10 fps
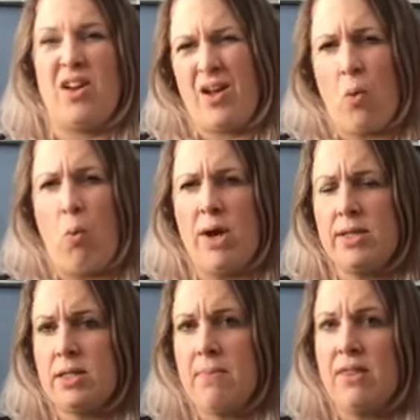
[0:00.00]
like
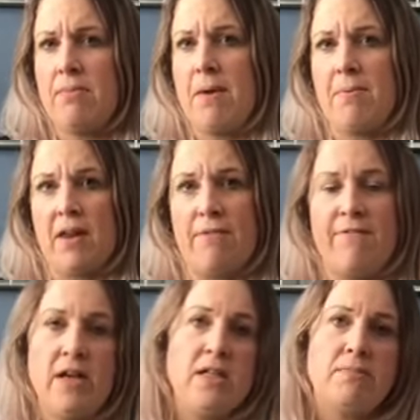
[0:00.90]
once a month, maybe like the
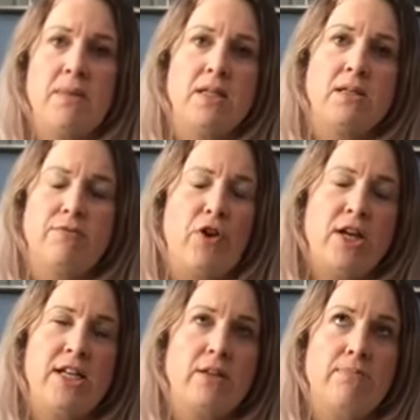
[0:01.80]
first month
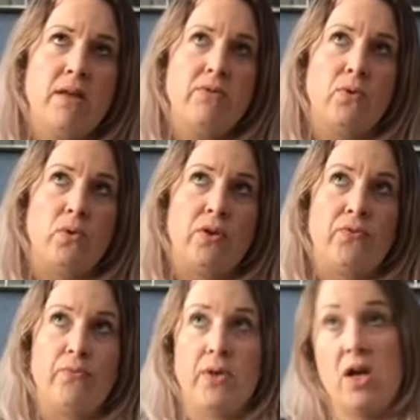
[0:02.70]
Friday of the month or the
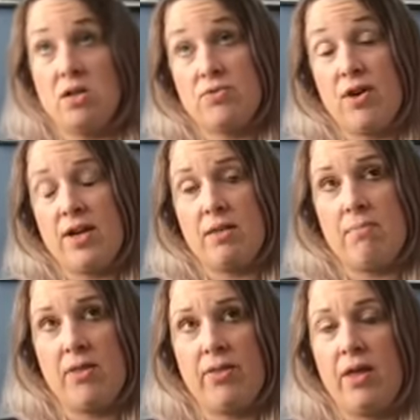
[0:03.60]
last Friday of the
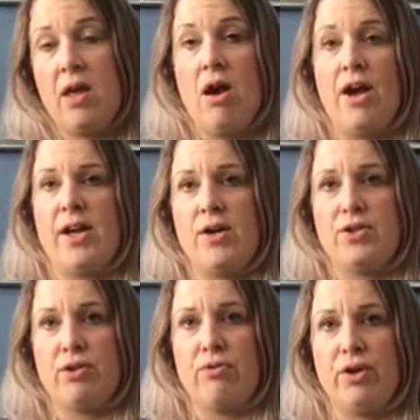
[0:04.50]
month I go
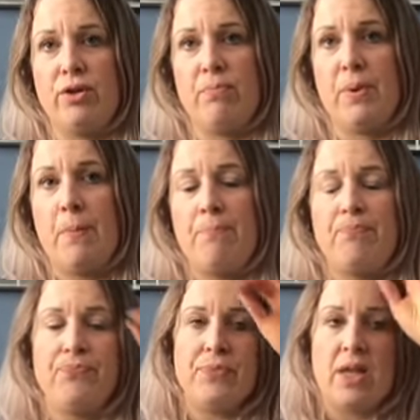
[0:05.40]
to group,
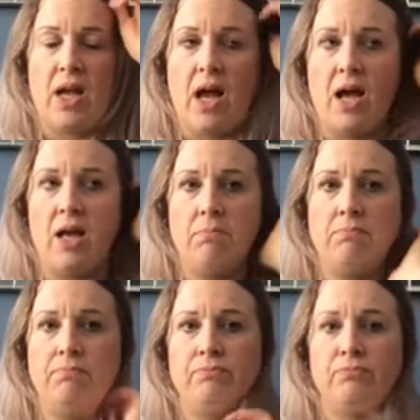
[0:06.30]

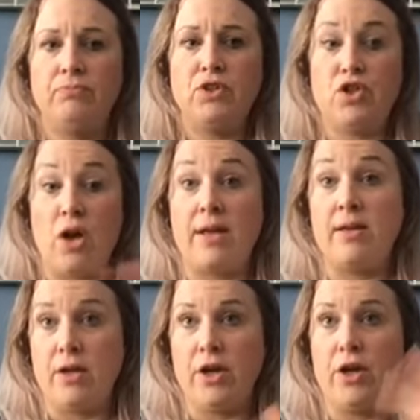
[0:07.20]
so that
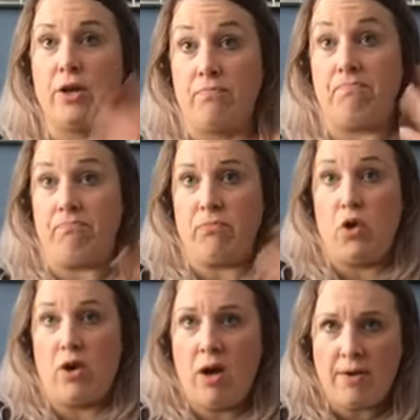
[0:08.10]

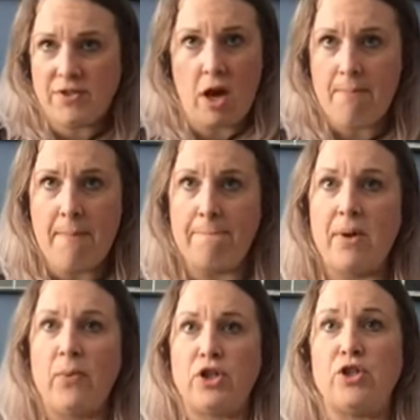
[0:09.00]
you're a lifetime
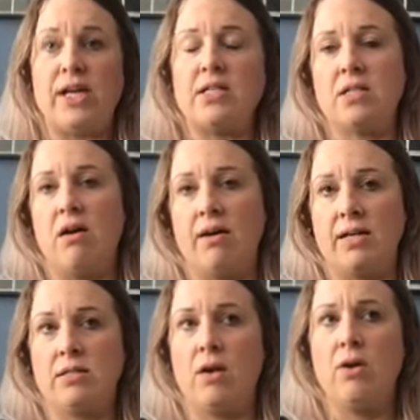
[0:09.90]
member once you get to
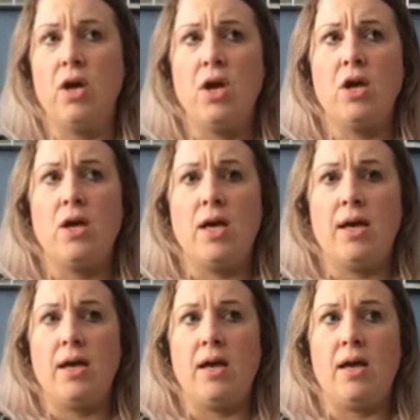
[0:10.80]
target. So
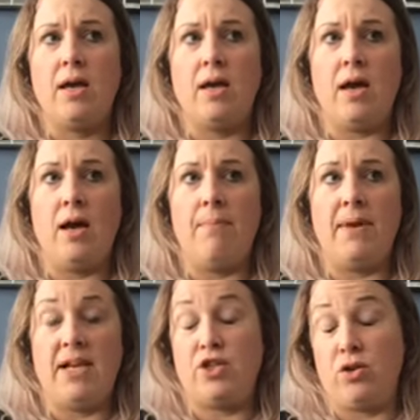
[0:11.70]

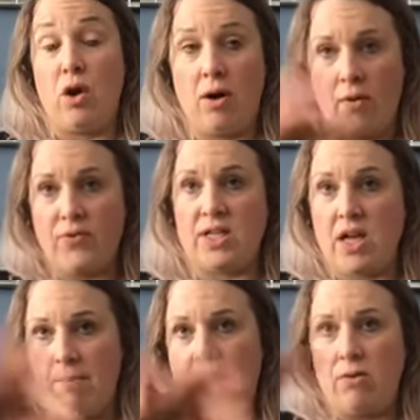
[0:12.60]
unless you can't obviously
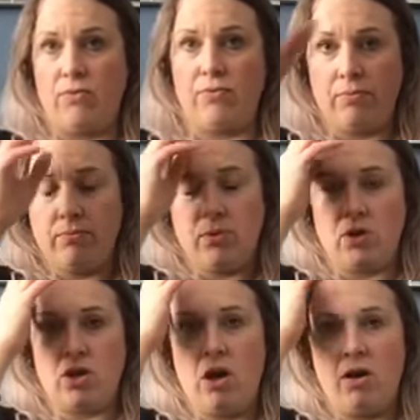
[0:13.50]
come out of
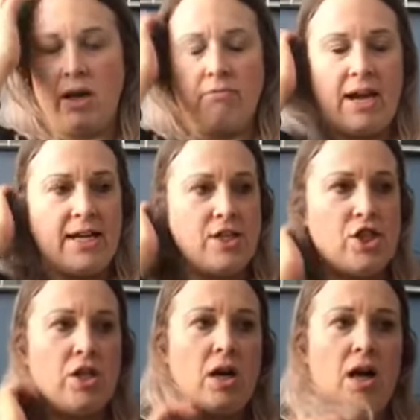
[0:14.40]
your target
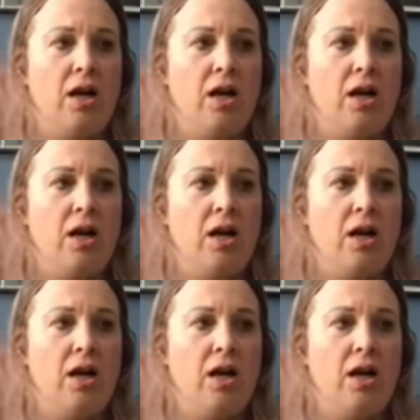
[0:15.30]
range,